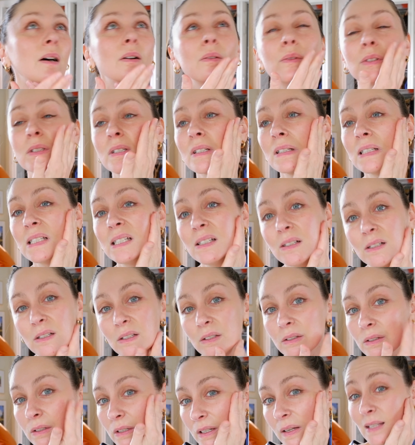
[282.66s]
I was a
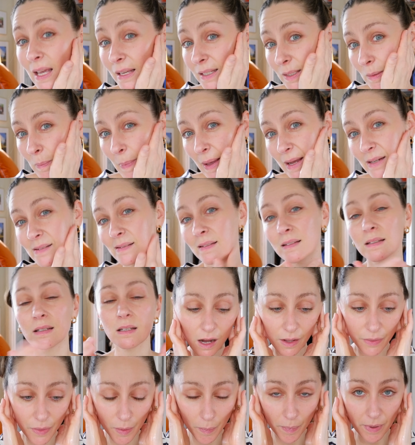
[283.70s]
little suspect
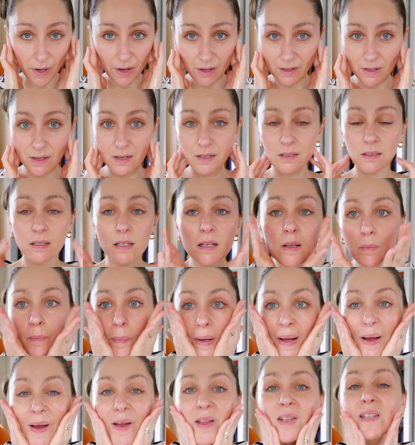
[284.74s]
on the product,
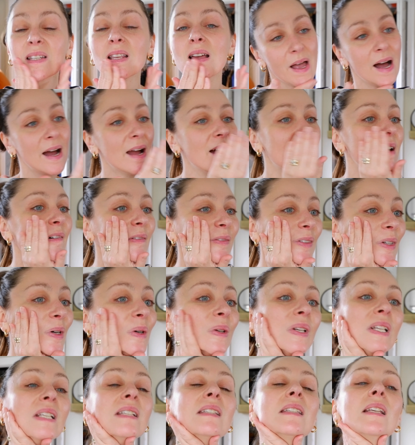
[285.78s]
but I have
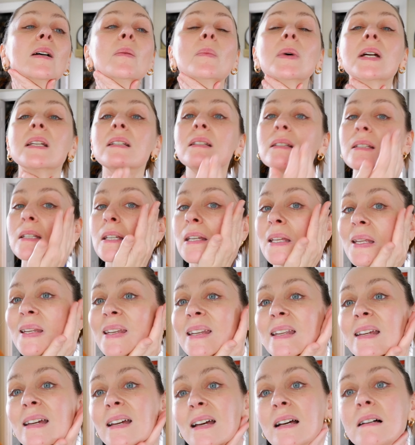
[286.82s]
noticed that my
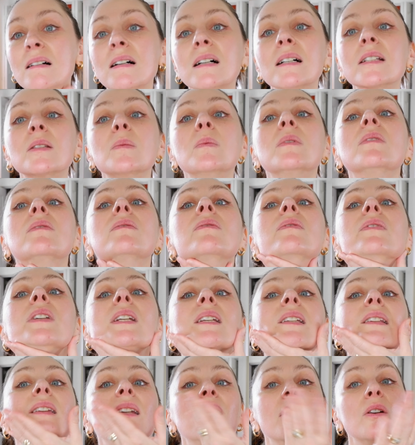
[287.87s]
skin has been
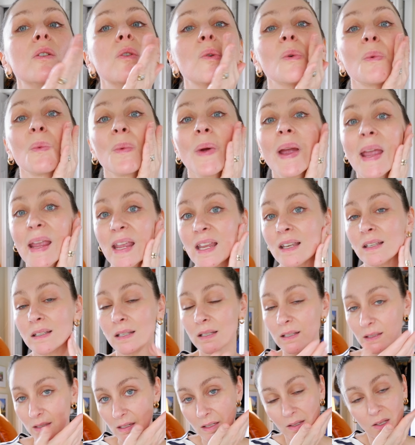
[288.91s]
feeling great
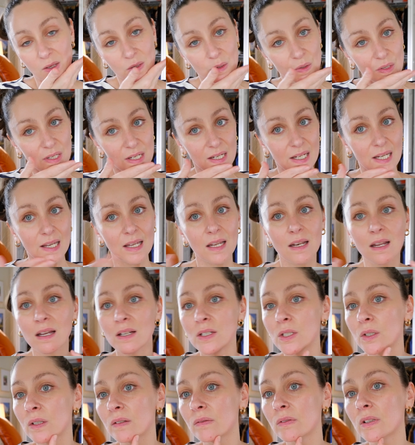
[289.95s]
since using it. I
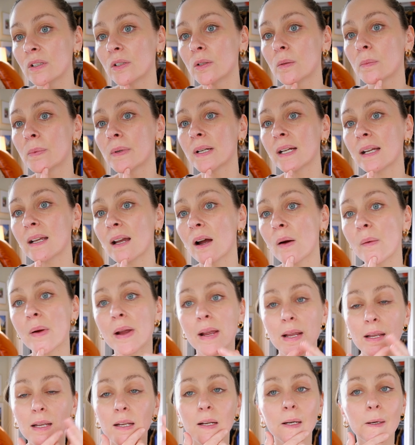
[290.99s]
do have a little breakout
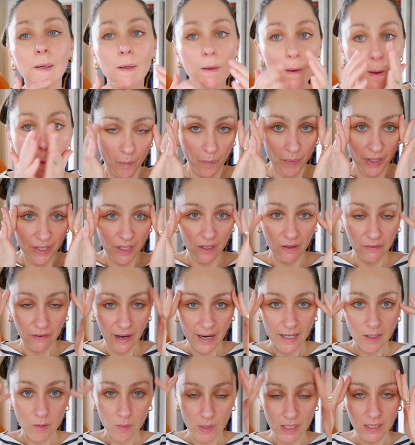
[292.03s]
right here, but the
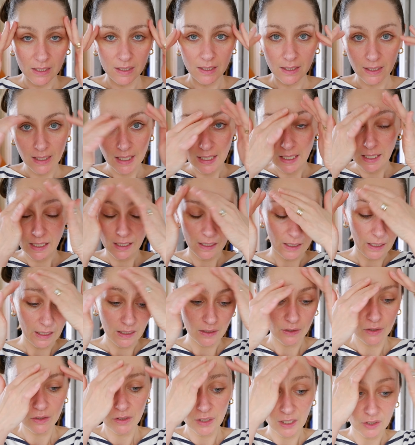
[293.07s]
vitamin C
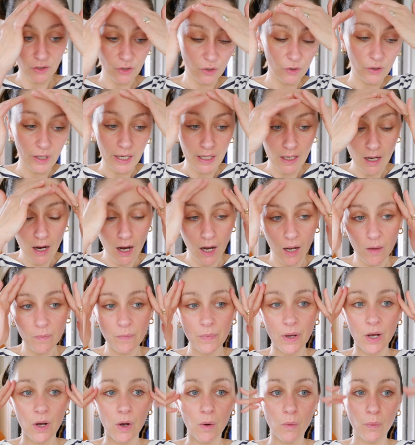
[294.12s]
is such a great
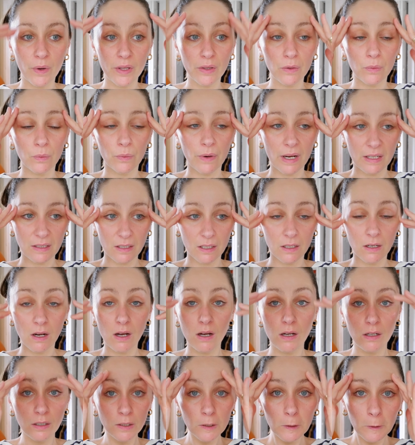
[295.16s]
combo with
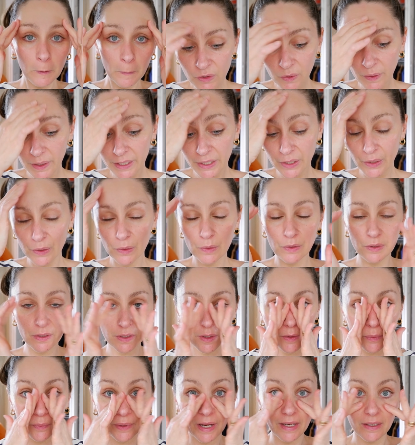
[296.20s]
retinol. So I use
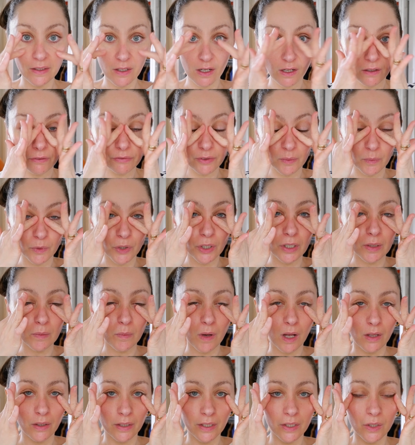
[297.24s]
the retinol all from Good
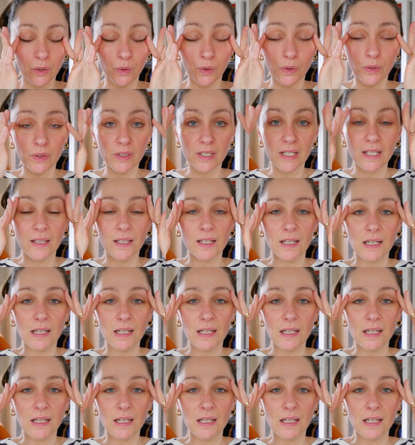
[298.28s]
Molecules in